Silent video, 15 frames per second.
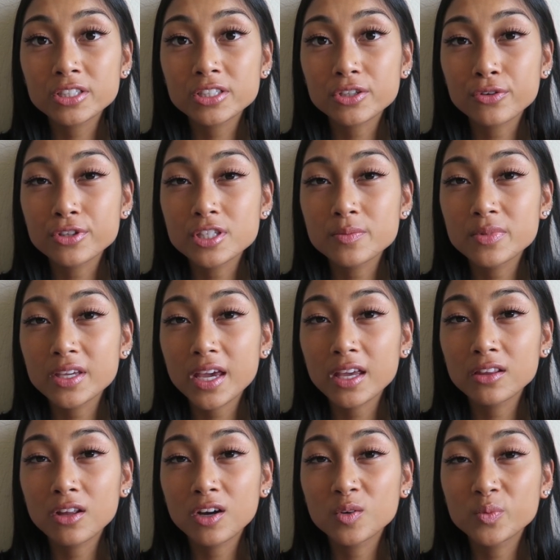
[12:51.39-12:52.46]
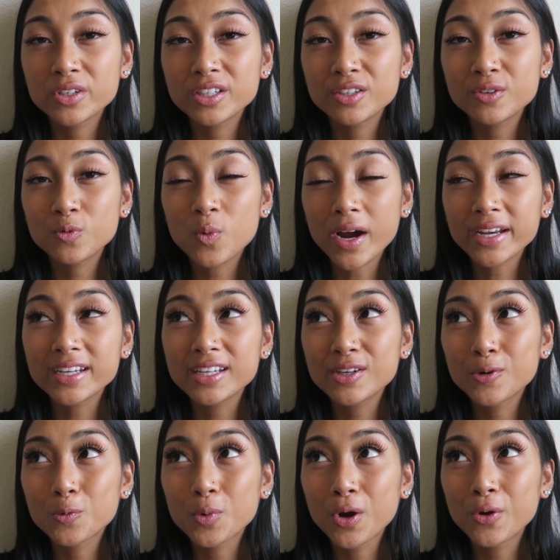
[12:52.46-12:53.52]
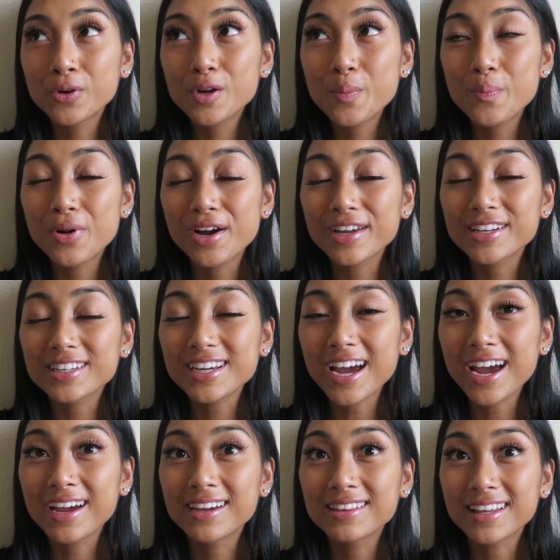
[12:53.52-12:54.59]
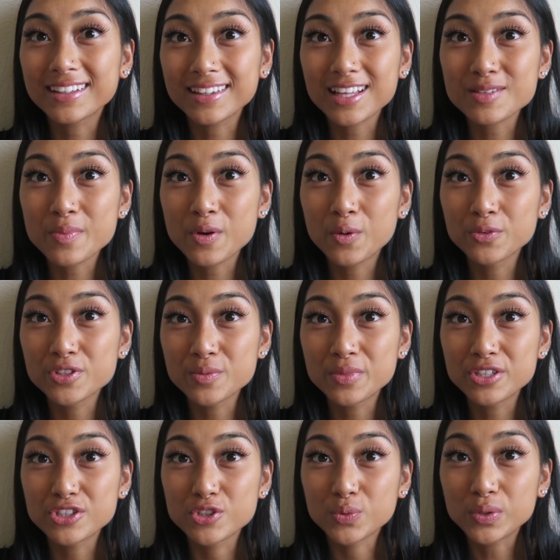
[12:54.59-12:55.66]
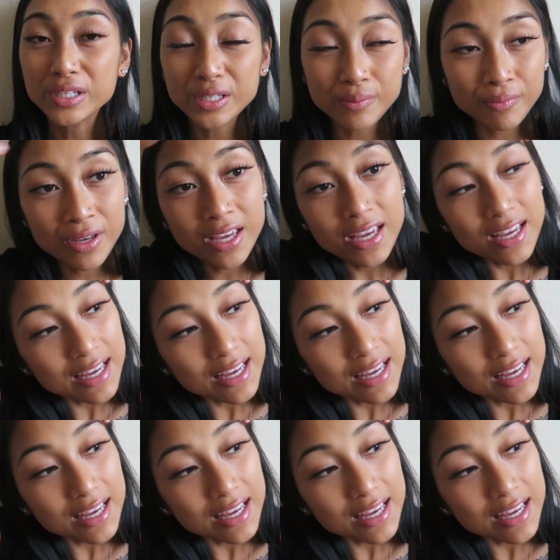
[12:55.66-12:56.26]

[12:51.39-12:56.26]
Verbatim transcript: It's going to be a long windy, winding road, but I like that's my ultimate dream.